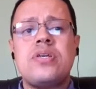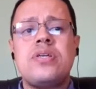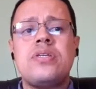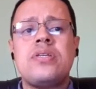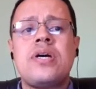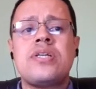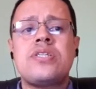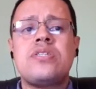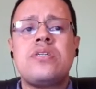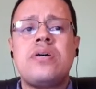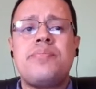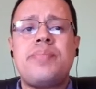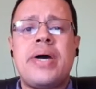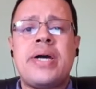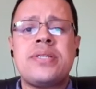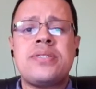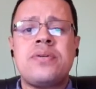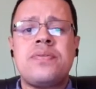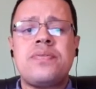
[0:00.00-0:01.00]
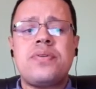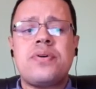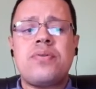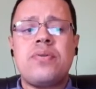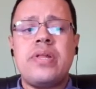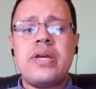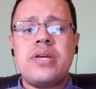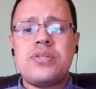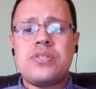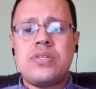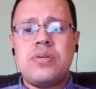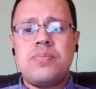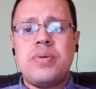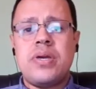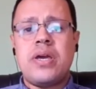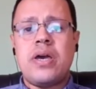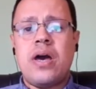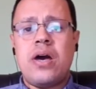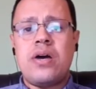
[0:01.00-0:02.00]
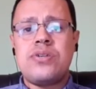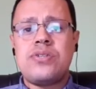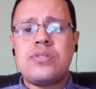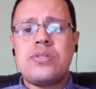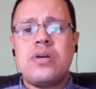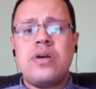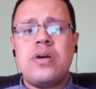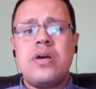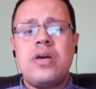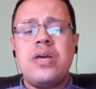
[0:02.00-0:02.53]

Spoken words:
not to abandon their legacy because he